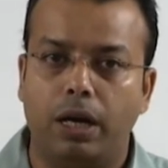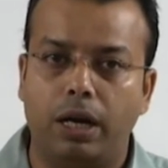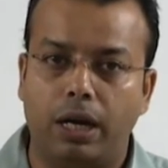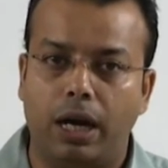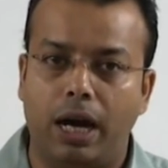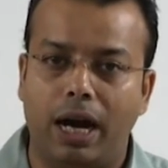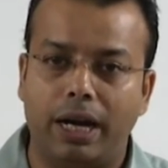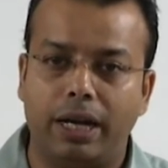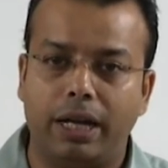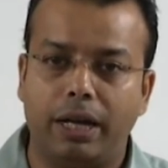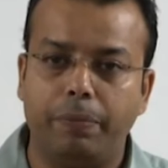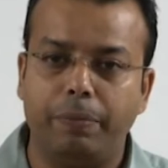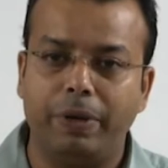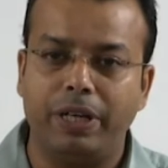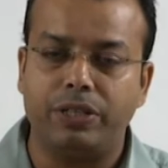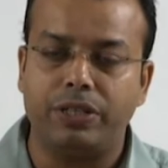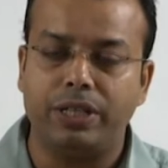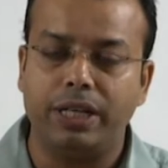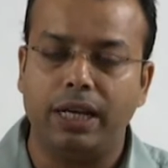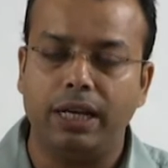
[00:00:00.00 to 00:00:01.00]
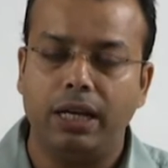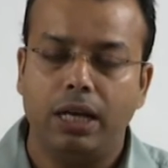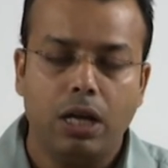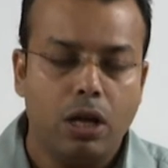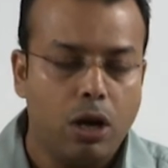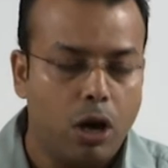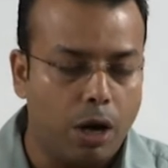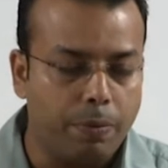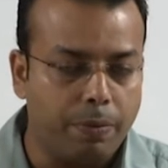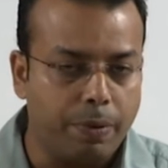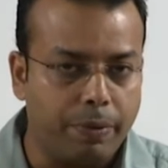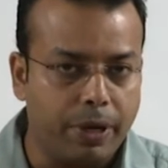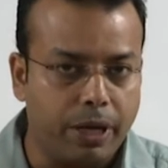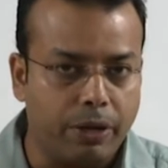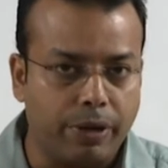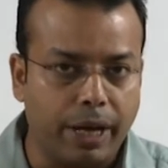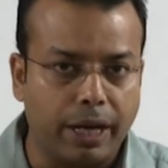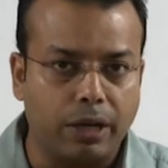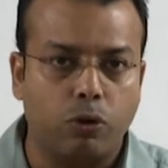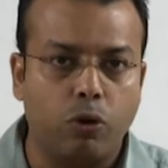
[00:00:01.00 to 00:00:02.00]
harder material or maybe you
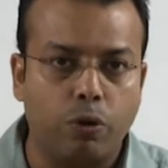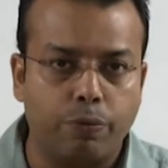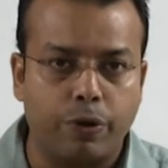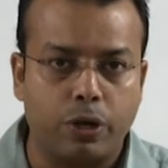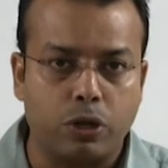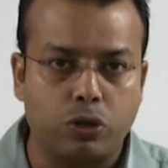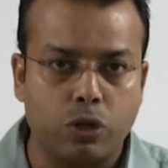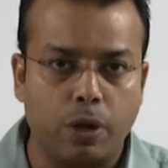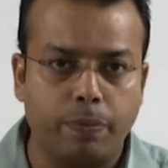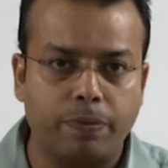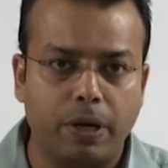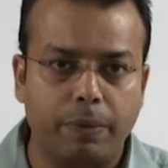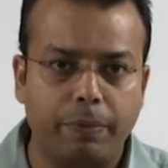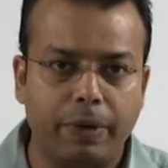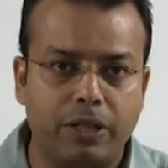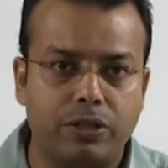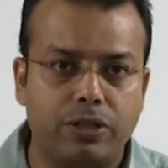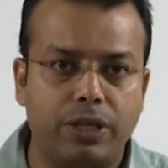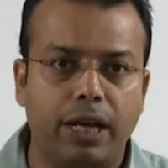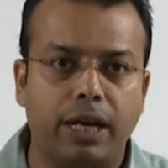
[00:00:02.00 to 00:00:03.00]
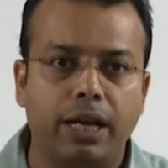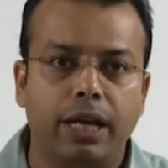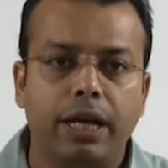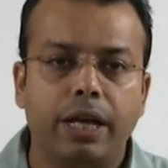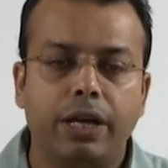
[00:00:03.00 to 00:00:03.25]
can go for a softer material,